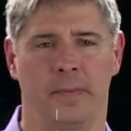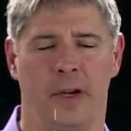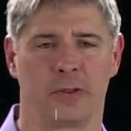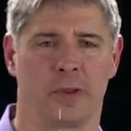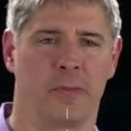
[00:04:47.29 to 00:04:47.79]

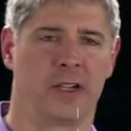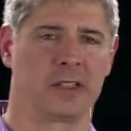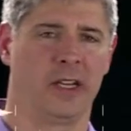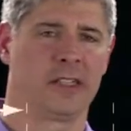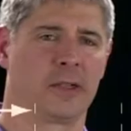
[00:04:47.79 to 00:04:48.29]
pulse width
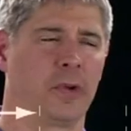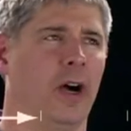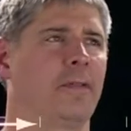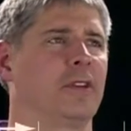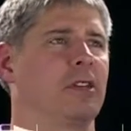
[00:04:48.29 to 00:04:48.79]
modulation, we
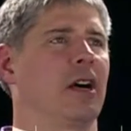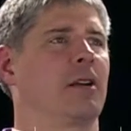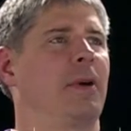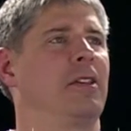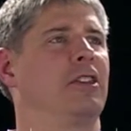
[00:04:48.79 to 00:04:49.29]
often talk
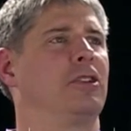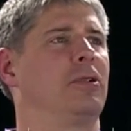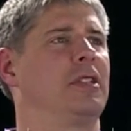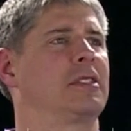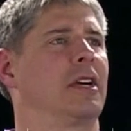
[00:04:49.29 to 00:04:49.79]
about the
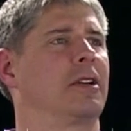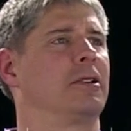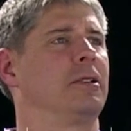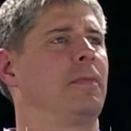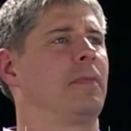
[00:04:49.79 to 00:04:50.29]
duty
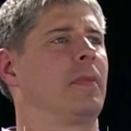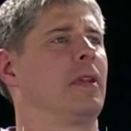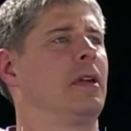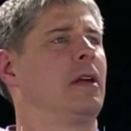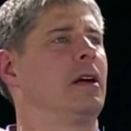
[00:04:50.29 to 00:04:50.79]
cycle
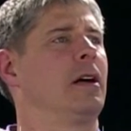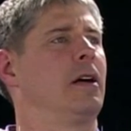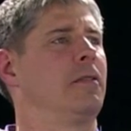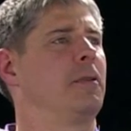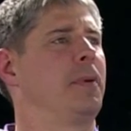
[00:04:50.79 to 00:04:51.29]

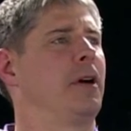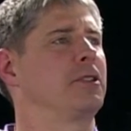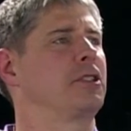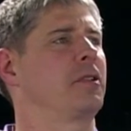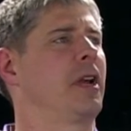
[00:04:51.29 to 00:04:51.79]
of the
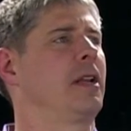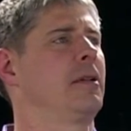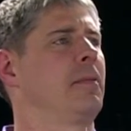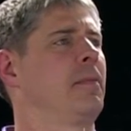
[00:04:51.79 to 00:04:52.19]
pulse train.